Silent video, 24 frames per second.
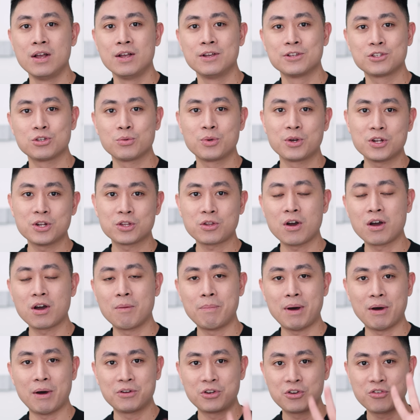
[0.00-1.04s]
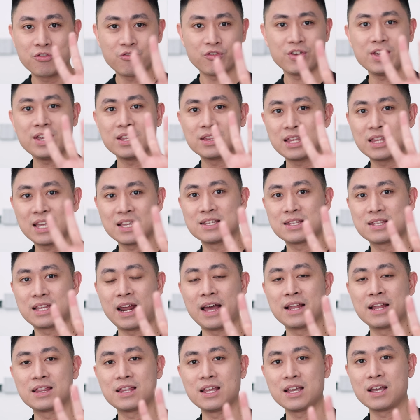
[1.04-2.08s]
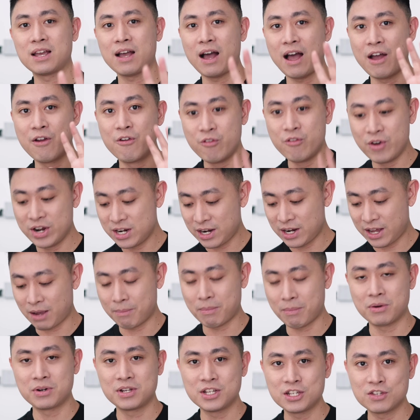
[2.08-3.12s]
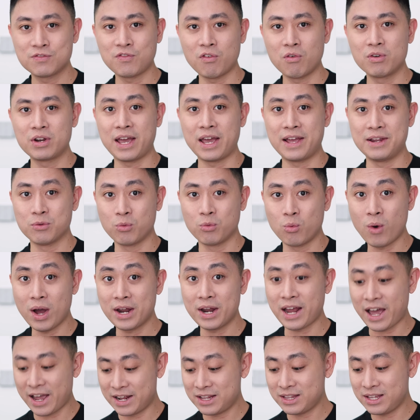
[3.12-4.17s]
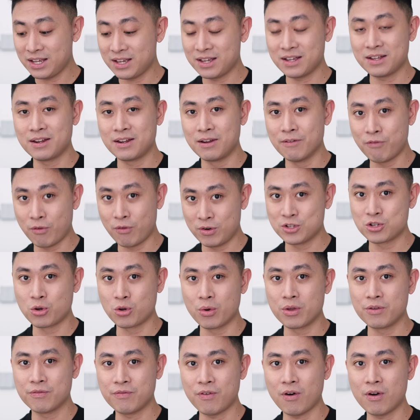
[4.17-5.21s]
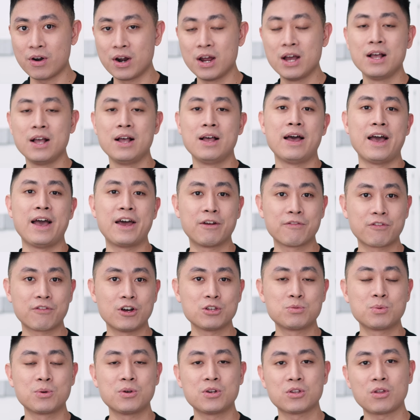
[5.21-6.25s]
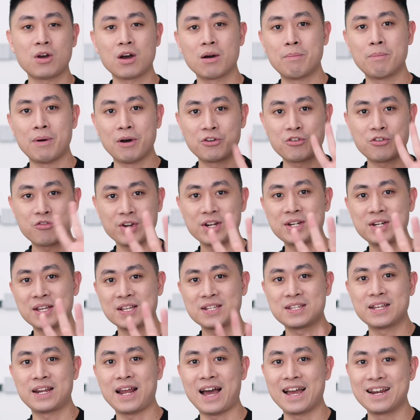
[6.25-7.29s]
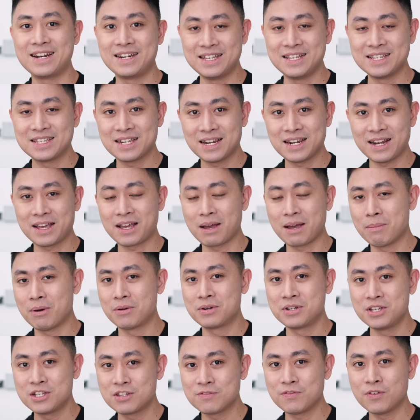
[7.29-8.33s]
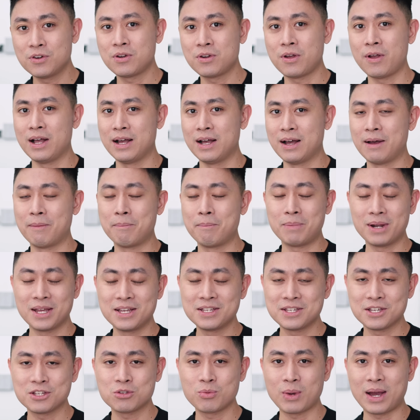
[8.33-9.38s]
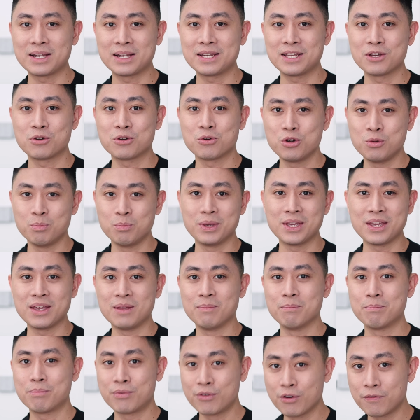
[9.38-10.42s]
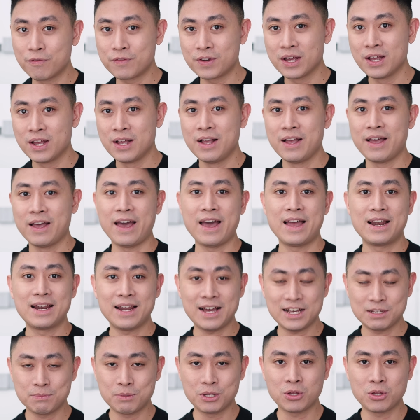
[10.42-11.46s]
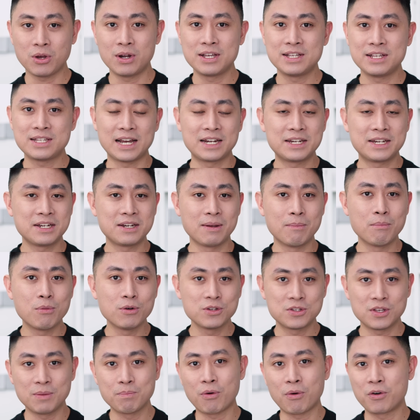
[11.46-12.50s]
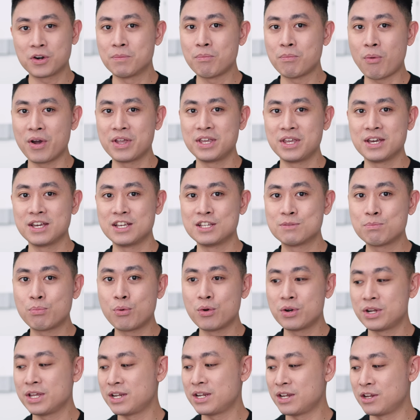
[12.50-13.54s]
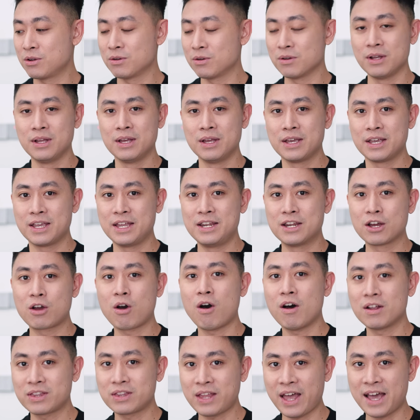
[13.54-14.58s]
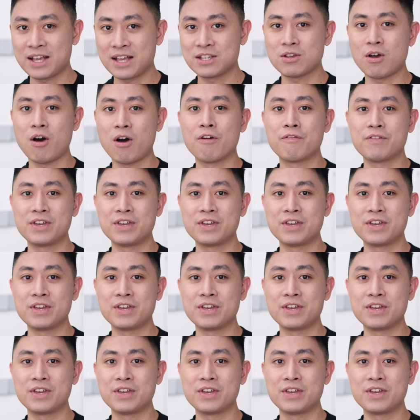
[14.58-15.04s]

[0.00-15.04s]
So we're going to talk about 3 things that I think I really like about this phone and what I think the phone is going for. And of course we're going to talk about 3 things that I dislike about this phone, places where I think could be improved. And last but not least, I think the most important point here is put it in the context of